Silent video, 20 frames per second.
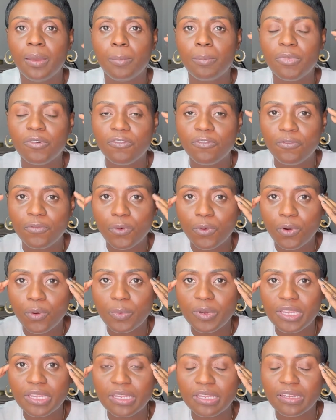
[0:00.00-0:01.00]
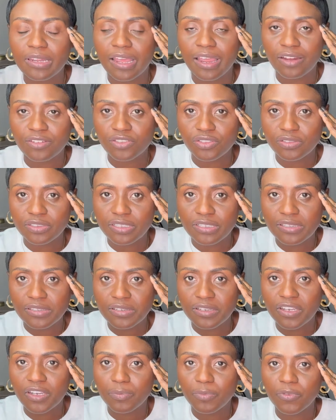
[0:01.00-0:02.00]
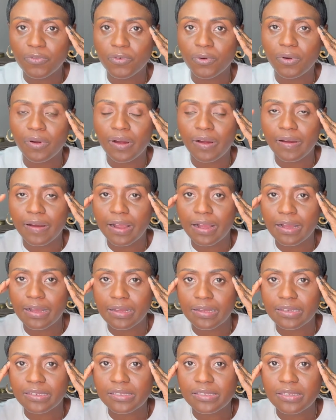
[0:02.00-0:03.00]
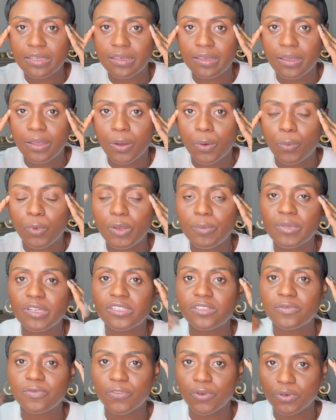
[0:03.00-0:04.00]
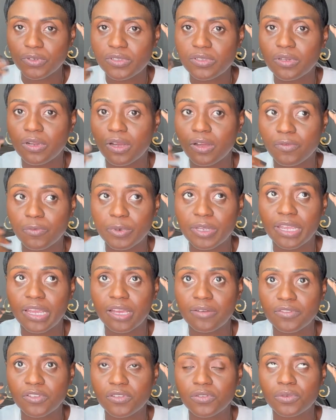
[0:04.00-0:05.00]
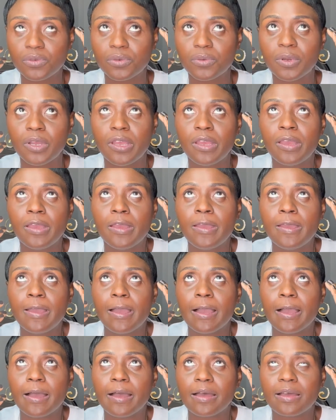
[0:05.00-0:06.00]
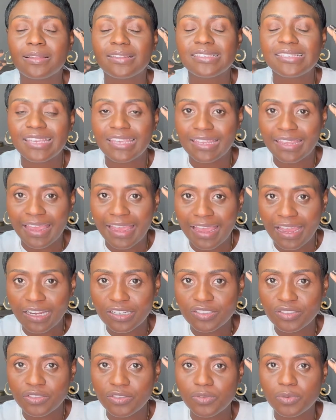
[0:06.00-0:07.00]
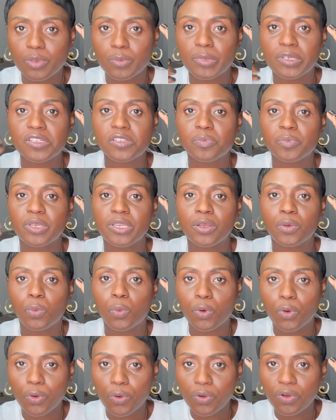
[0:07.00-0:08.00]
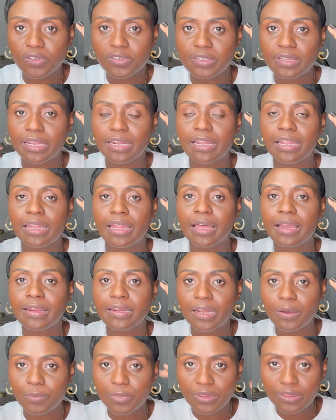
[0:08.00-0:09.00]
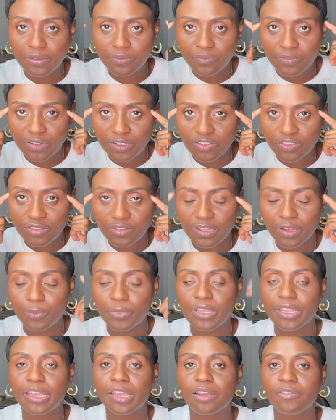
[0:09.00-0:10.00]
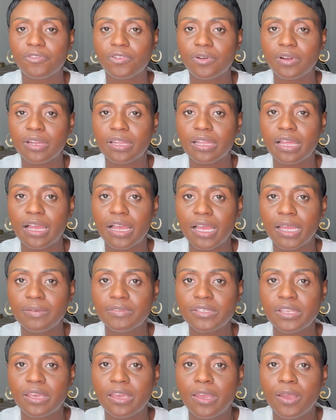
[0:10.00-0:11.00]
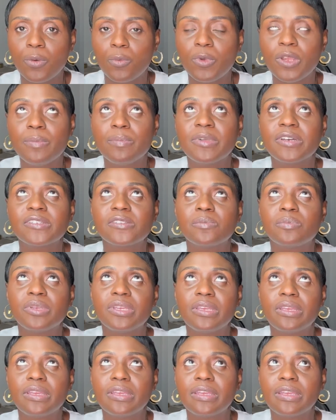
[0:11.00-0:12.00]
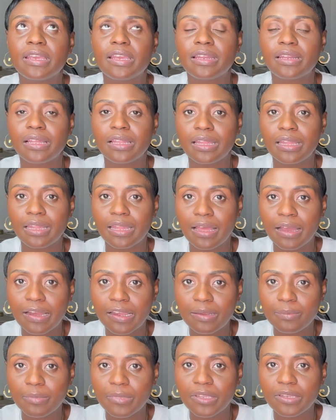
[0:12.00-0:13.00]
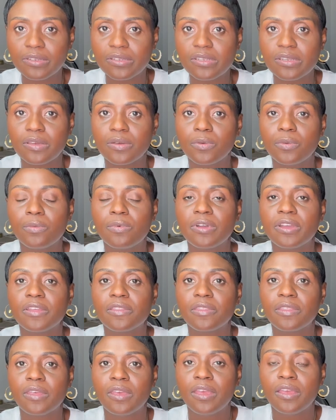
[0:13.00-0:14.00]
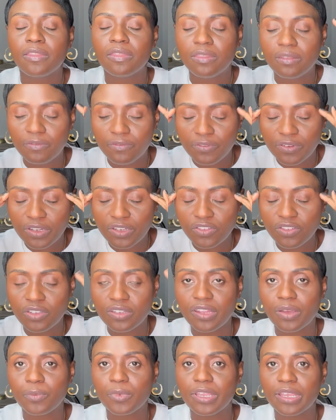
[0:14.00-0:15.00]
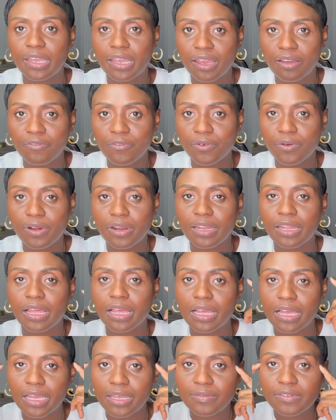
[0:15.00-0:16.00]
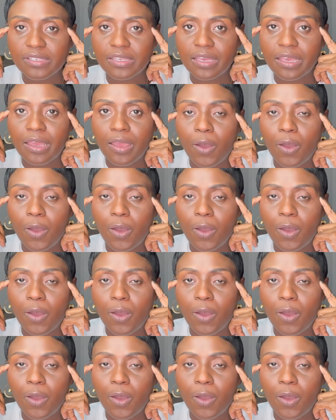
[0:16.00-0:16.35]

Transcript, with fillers: Before we can actually see it before our eyes, we must first off, we have to uh, take actions. We must speak words that align up with the vision that we have for our lives. We must be in alignment with the vision that we have for our lives.